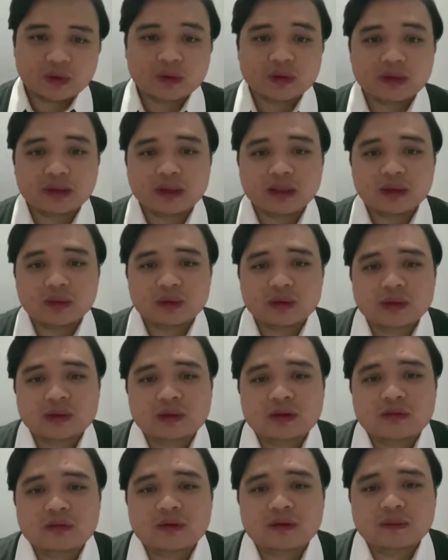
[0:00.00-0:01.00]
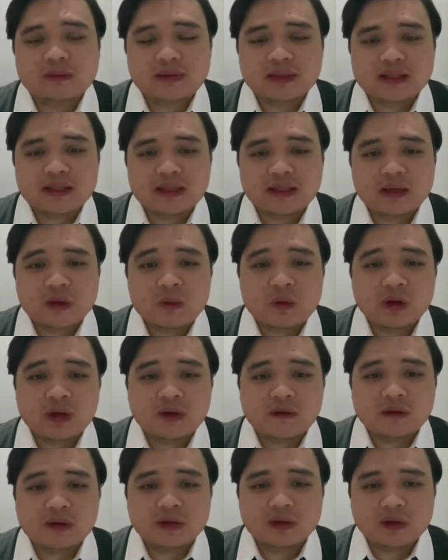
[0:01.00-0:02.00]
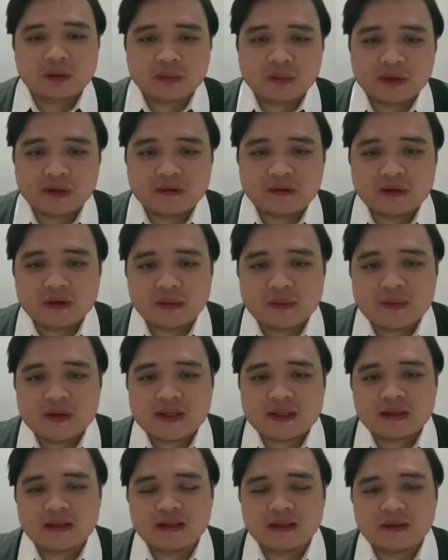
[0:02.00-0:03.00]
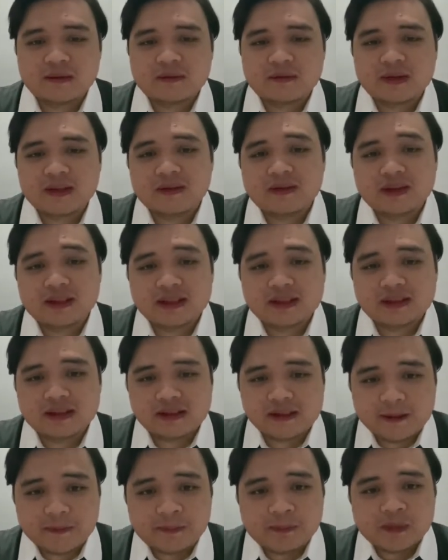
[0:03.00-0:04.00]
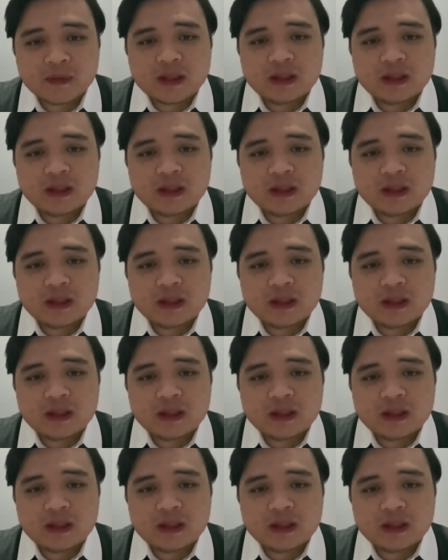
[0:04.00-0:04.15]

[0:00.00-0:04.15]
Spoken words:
today our group will present one of the topic from HRM533.